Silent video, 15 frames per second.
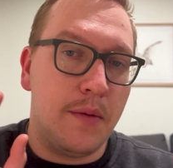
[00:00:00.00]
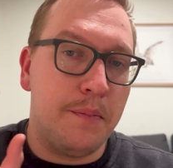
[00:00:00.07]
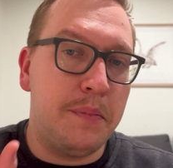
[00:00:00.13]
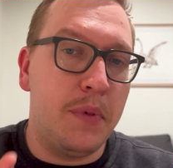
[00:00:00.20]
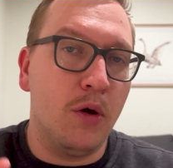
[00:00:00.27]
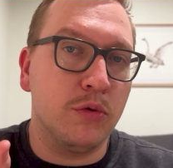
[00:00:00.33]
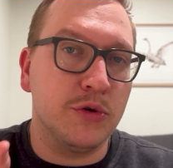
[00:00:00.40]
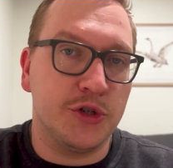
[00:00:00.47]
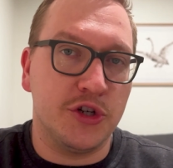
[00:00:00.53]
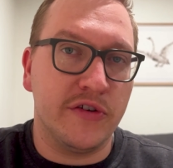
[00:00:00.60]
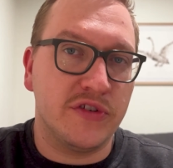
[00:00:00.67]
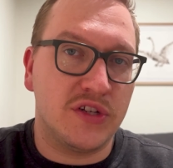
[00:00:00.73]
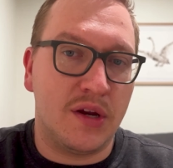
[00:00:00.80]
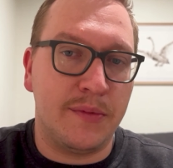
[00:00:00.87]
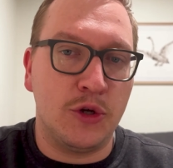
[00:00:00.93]
bill reserve
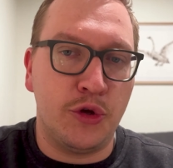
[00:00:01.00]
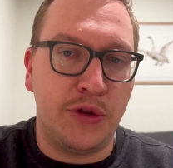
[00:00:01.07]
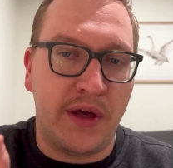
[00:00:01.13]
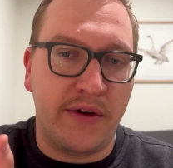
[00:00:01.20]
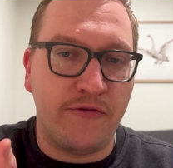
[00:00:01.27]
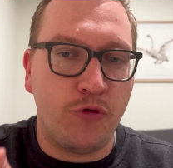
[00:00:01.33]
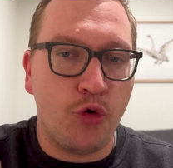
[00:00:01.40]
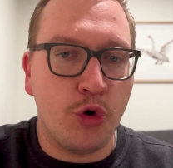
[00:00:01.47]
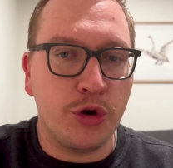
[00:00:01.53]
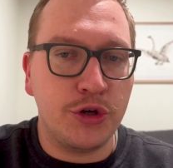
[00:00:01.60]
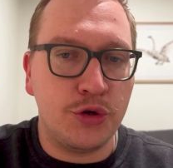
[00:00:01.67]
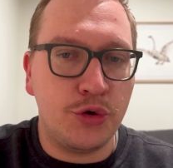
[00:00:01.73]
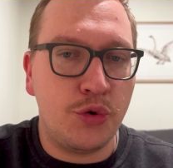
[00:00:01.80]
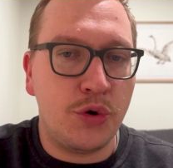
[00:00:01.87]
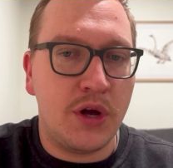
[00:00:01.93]
is going to be doing that for
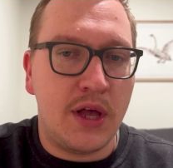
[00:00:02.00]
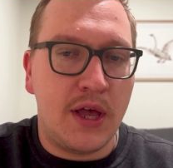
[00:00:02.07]
you,